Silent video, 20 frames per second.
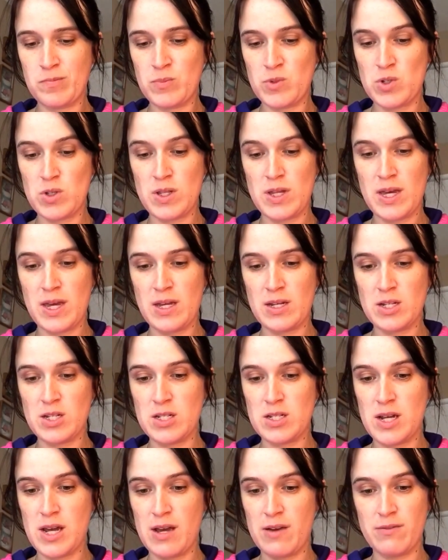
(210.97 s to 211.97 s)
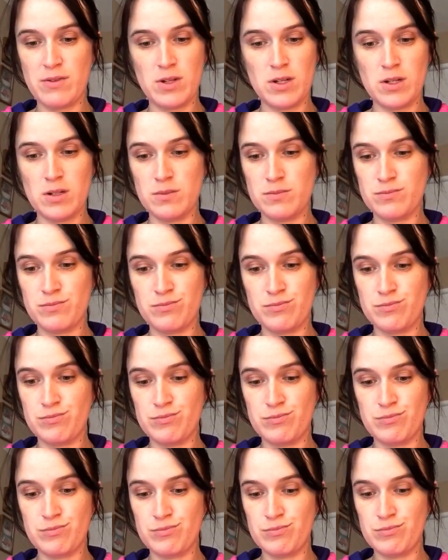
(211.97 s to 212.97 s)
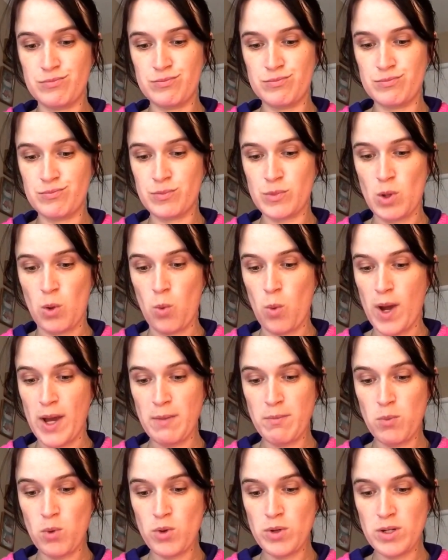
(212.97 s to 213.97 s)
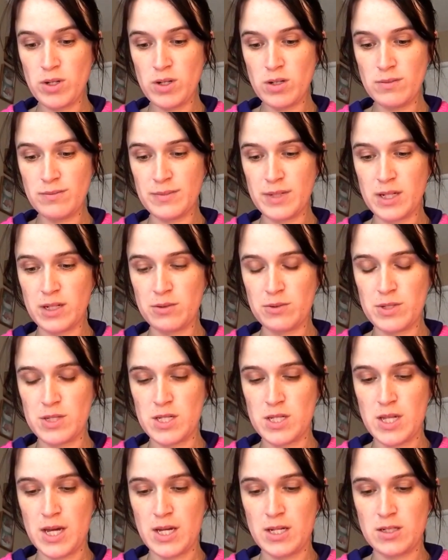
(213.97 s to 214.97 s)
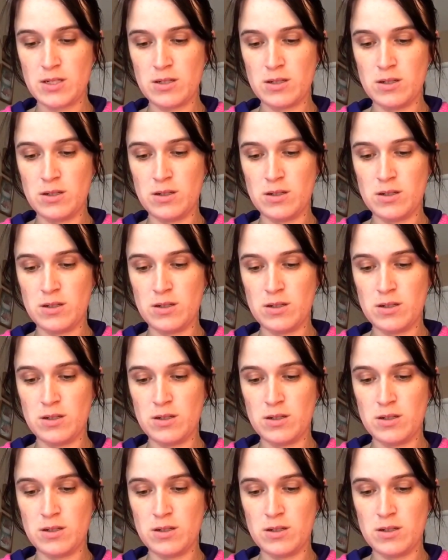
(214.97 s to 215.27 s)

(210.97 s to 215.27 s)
Do they just have a white border? I don't see that.